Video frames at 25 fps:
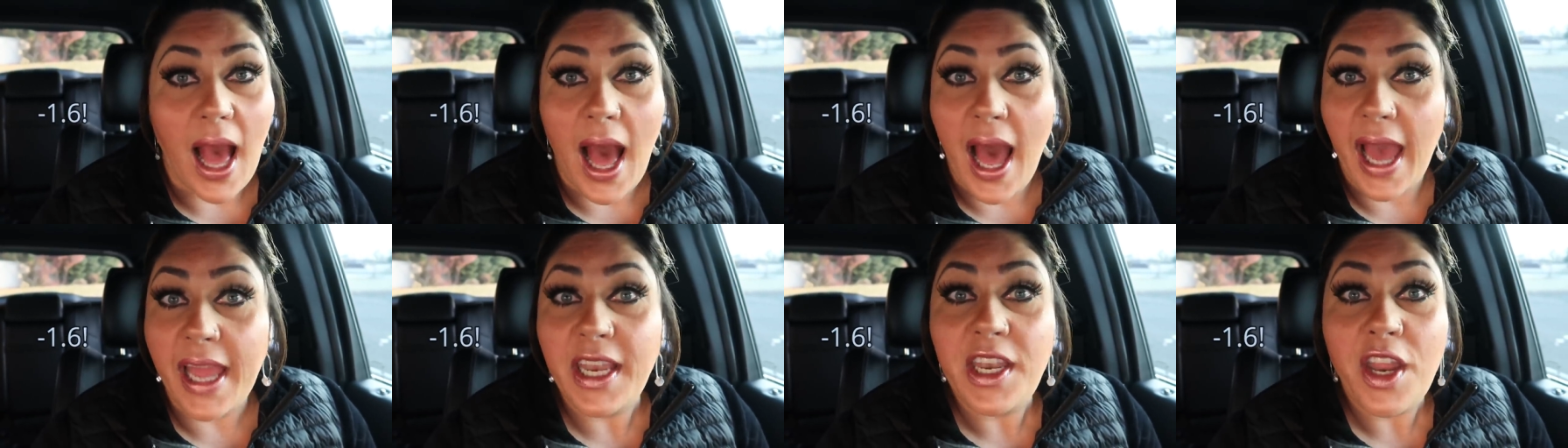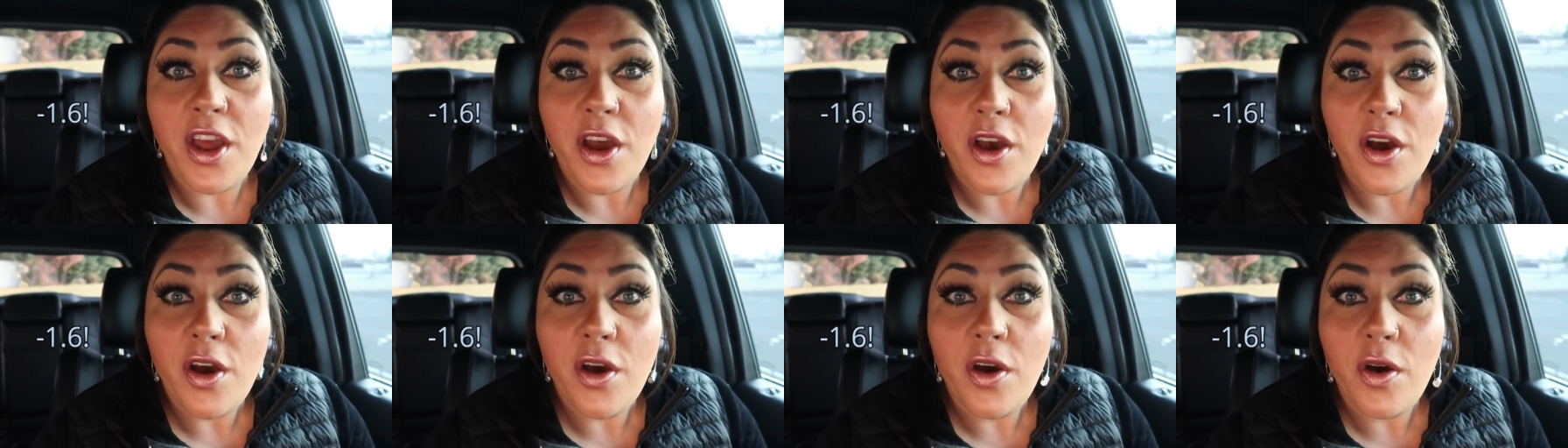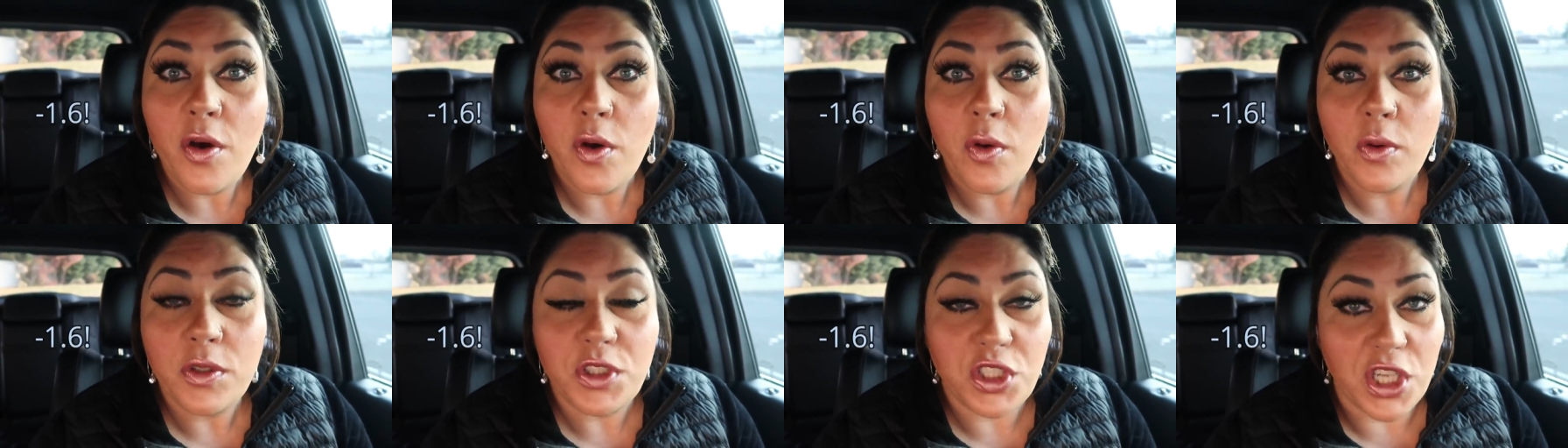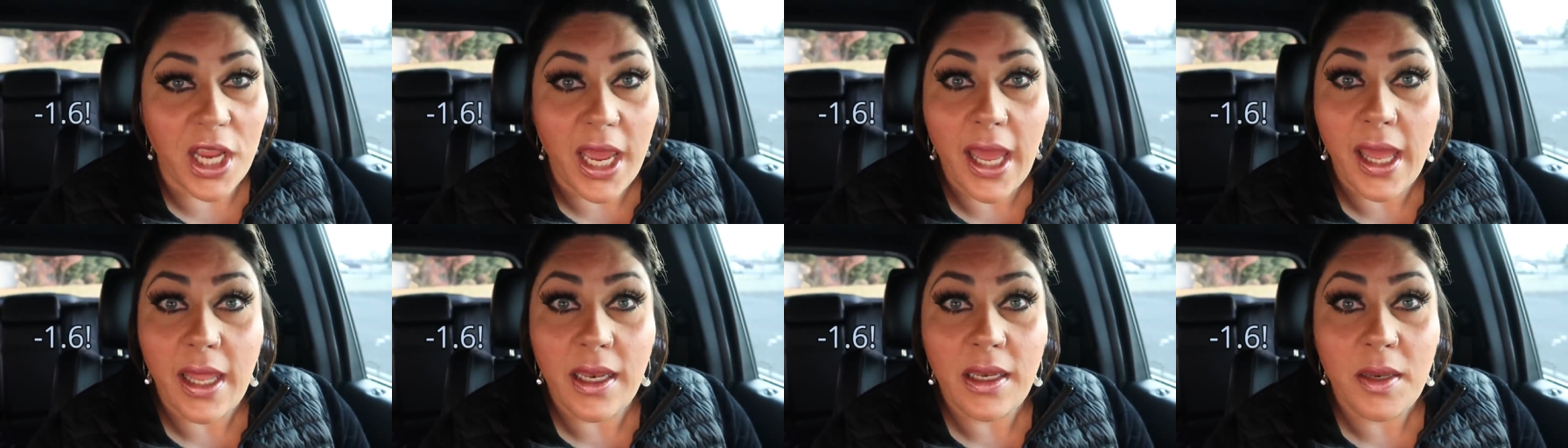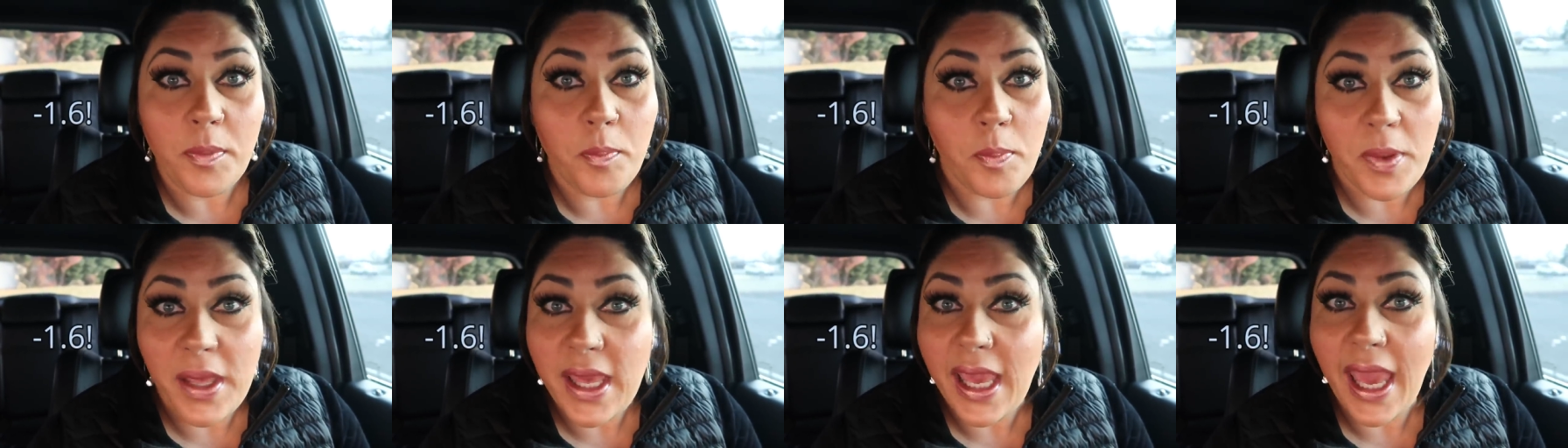I know,
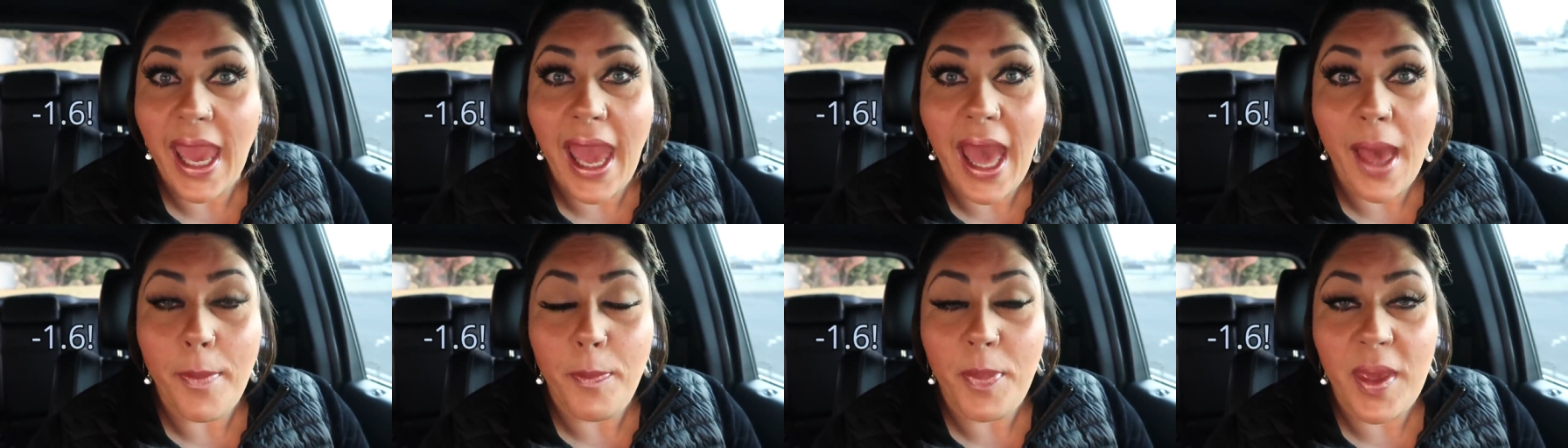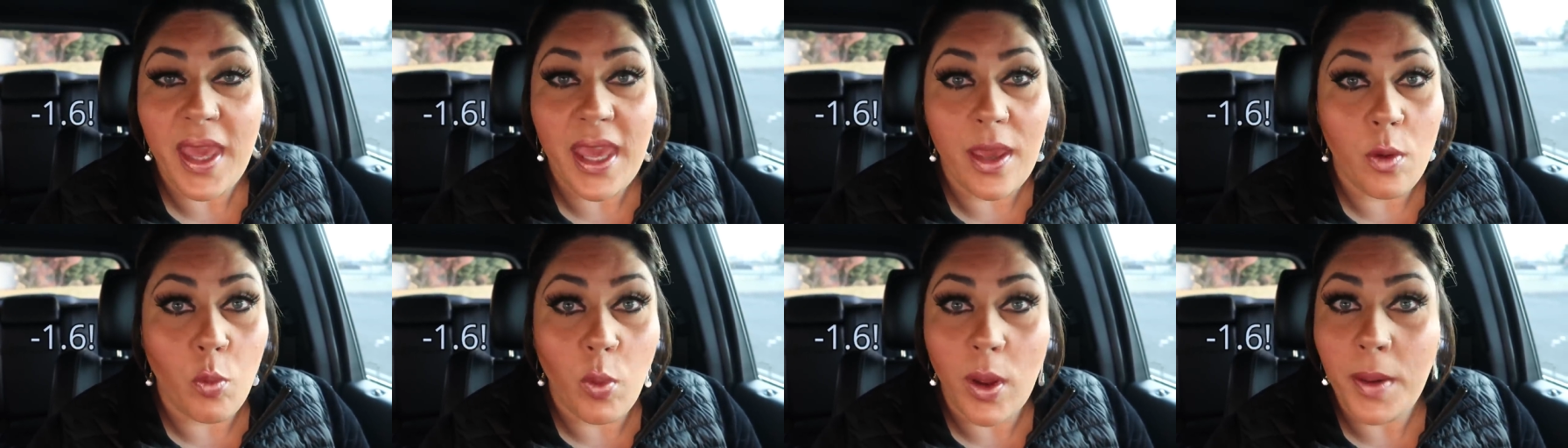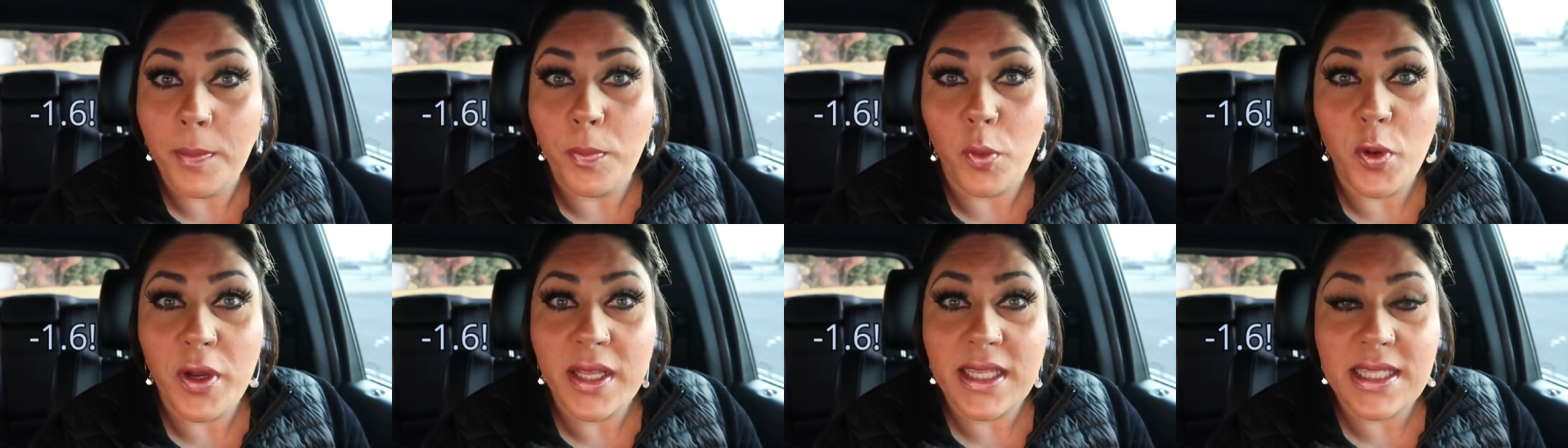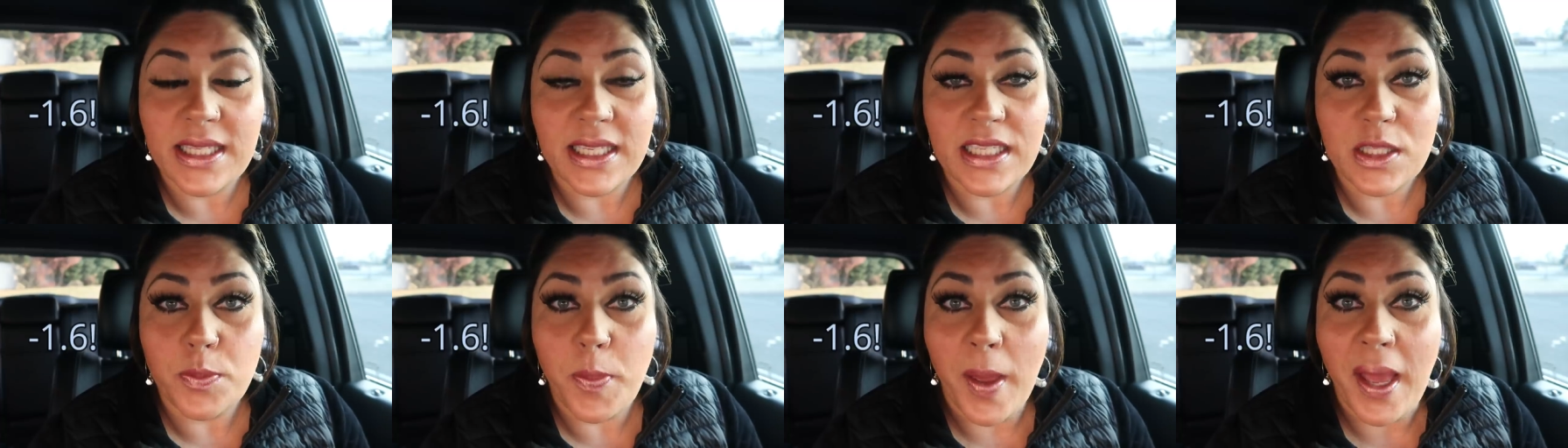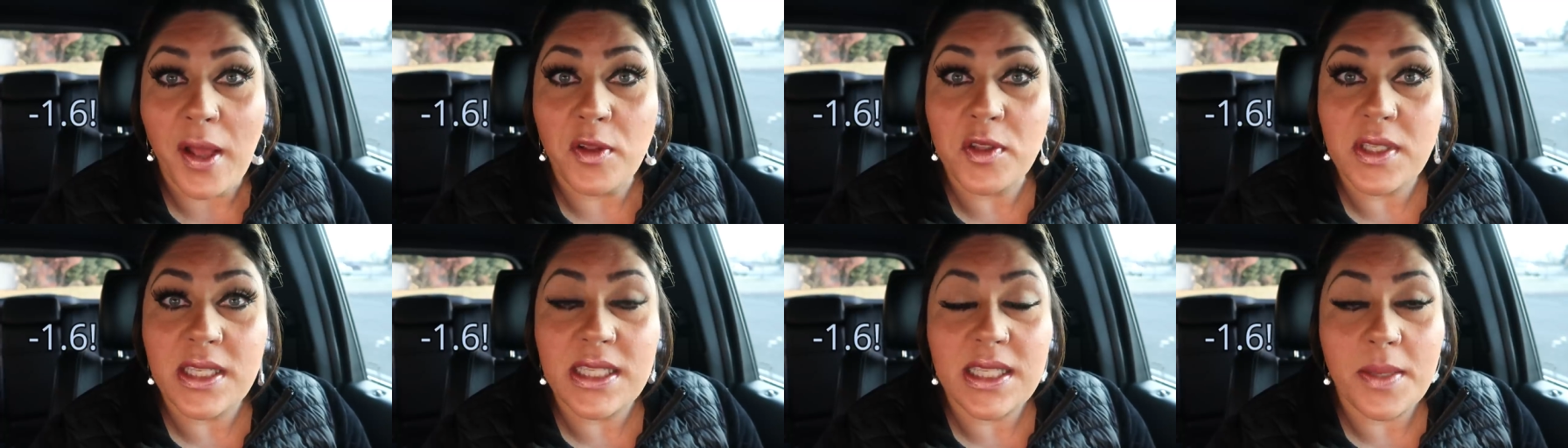Jenn, be happy. 1.6
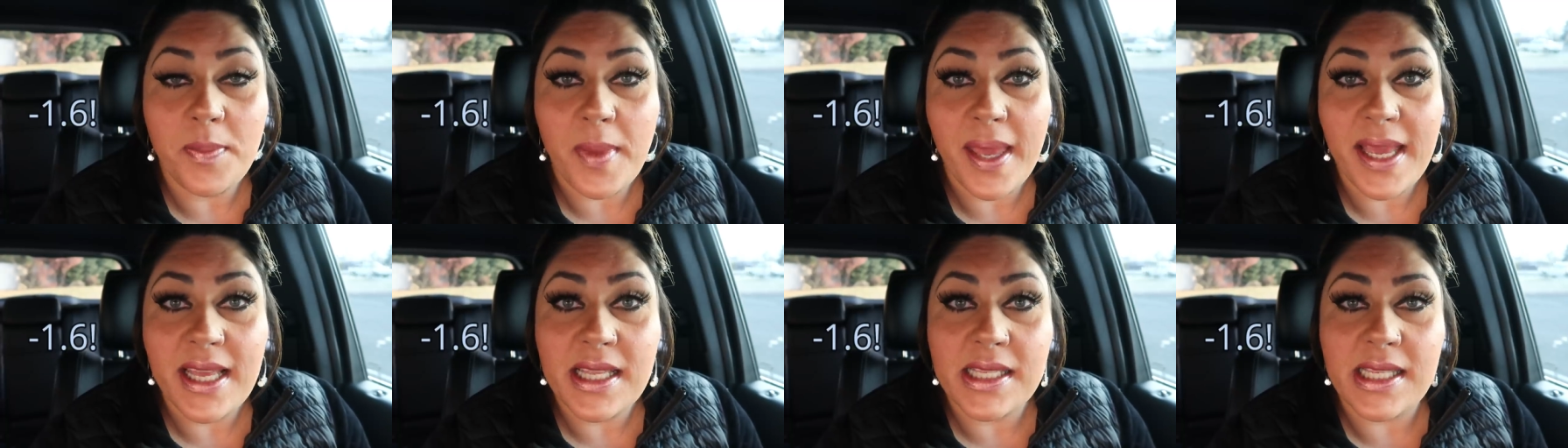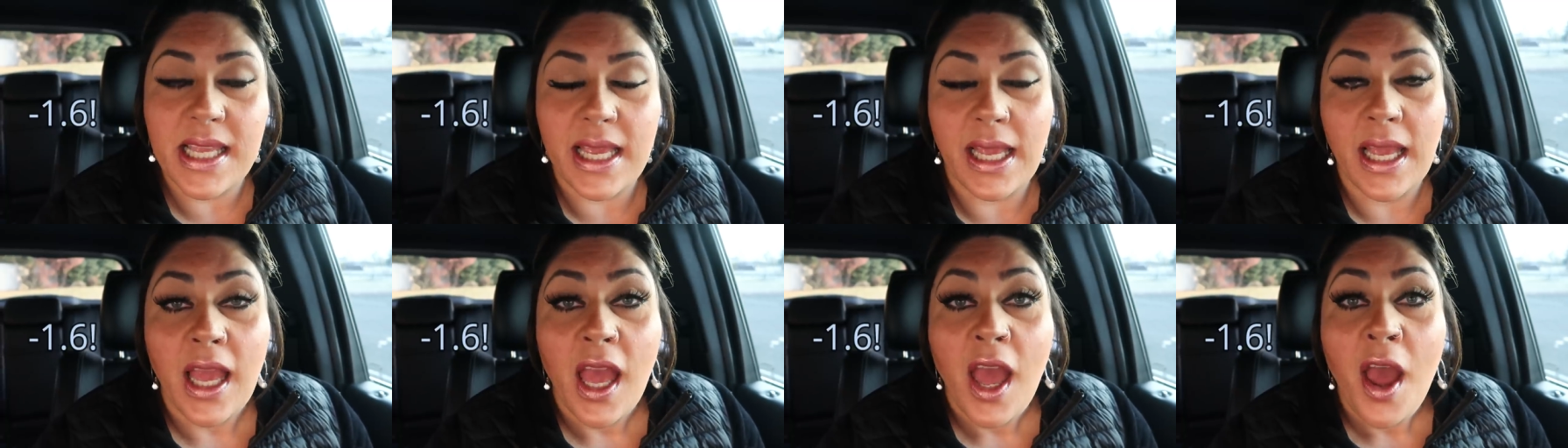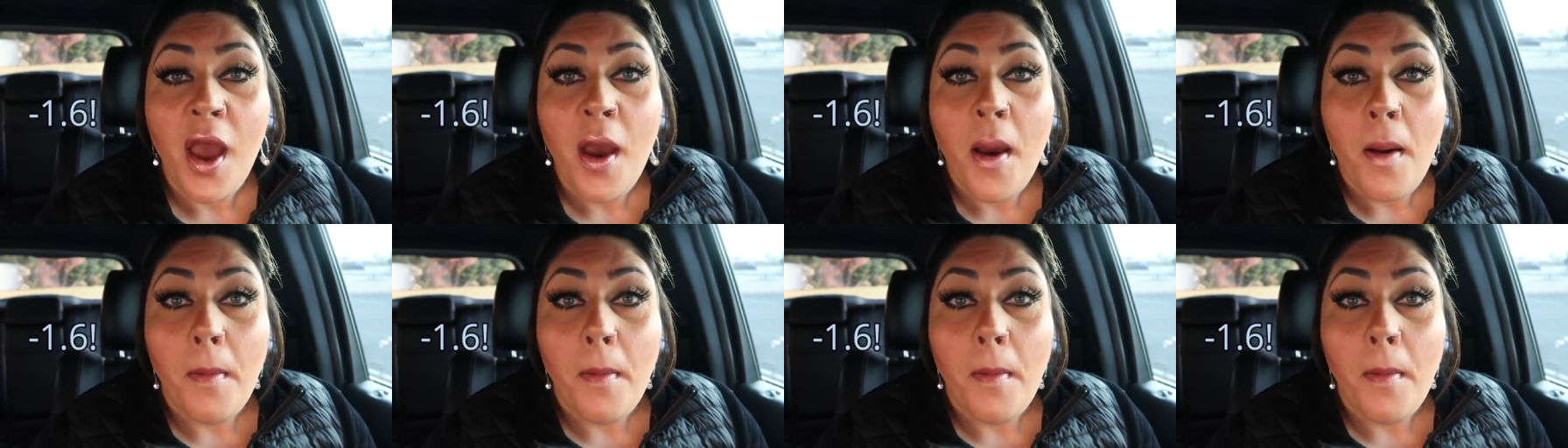pounds is amazing.